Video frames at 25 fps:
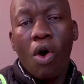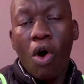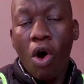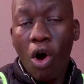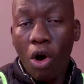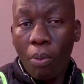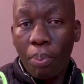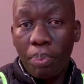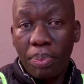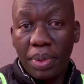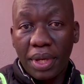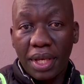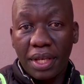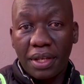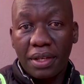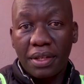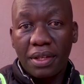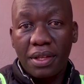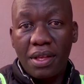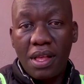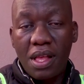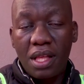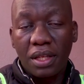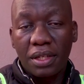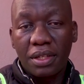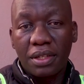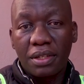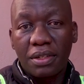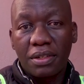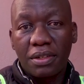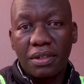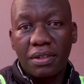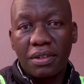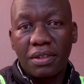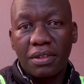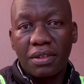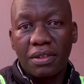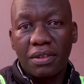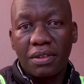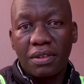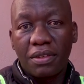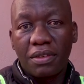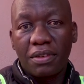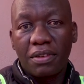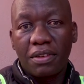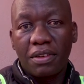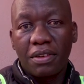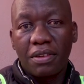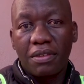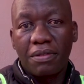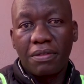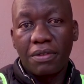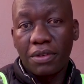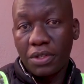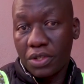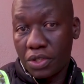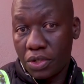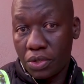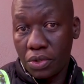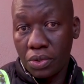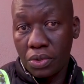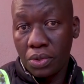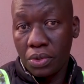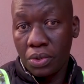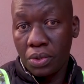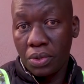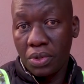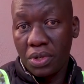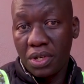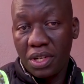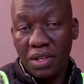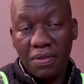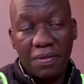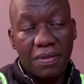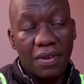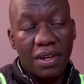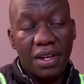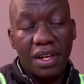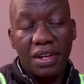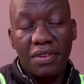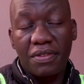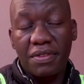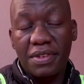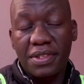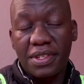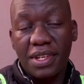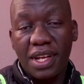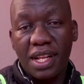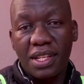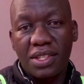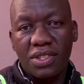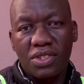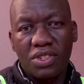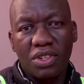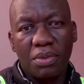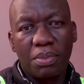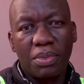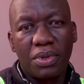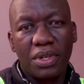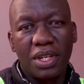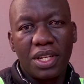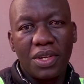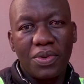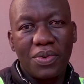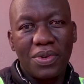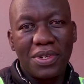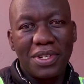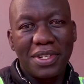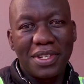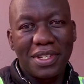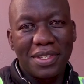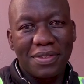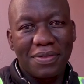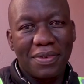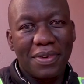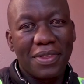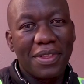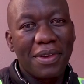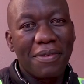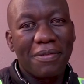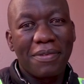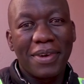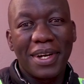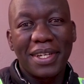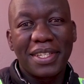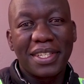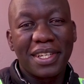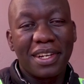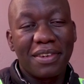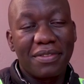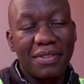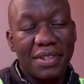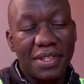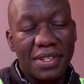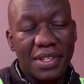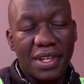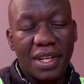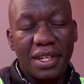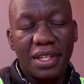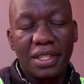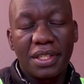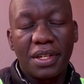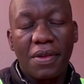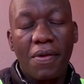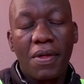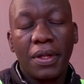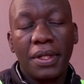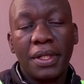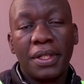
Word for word: hoping for two different results. Nobody wishes for the fatal result.